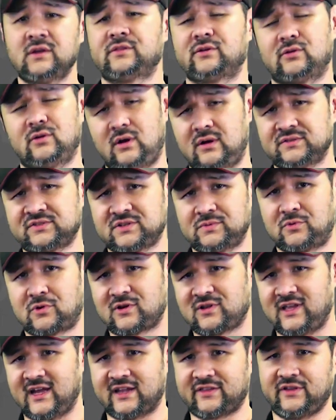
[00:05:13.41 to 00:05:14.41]
They're also
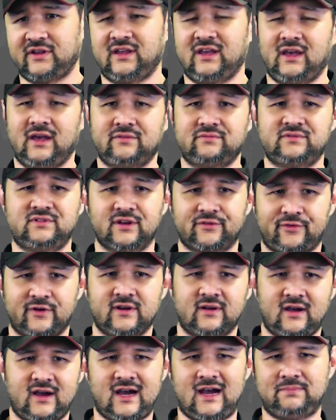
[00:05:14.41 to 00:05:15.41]
more likely to have
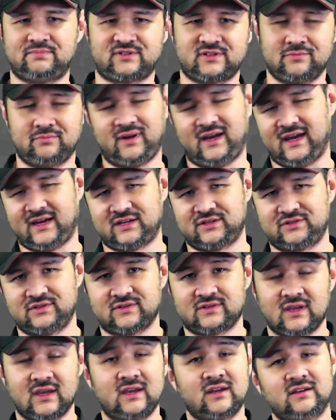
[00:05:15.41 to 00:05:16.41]
different option
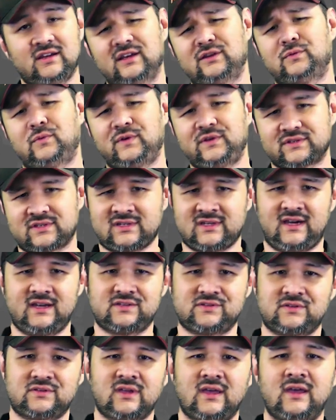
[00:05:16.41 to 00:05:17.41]
packages and wheel
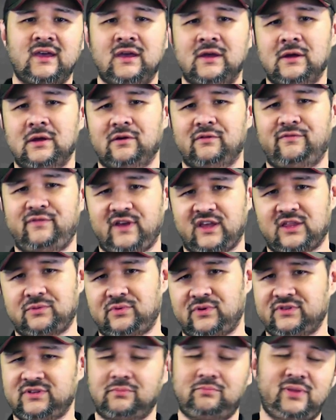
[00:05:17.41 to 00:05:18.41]
sizes
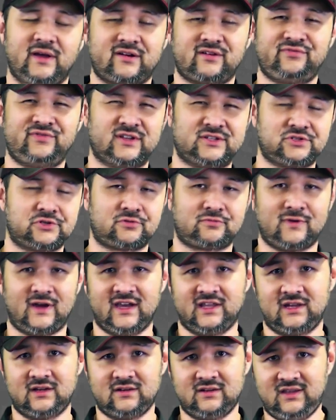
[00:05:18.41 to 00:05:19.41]
available to better fit your
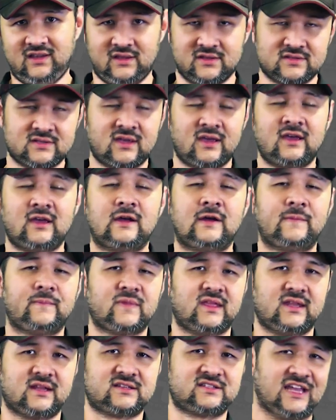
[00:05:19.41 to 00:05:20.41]
riding needs.
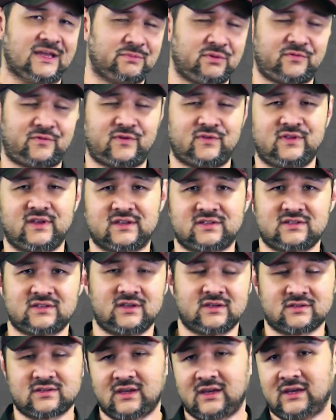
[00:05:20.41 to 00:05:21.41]
An example for this
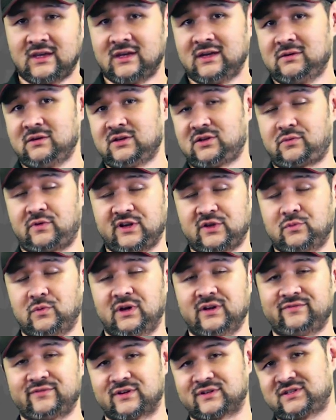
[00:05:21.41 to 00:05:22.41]
is
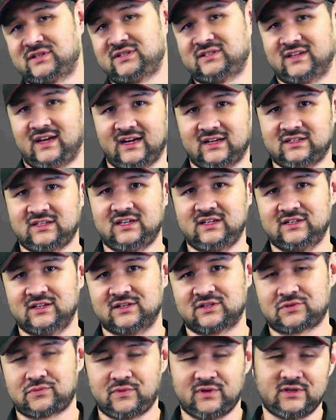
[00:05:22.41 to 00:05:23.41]
21 versus
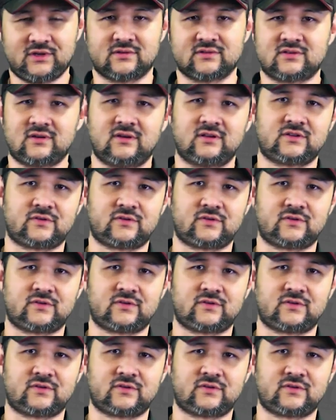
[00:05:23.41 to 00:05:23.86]
19-inch wheels.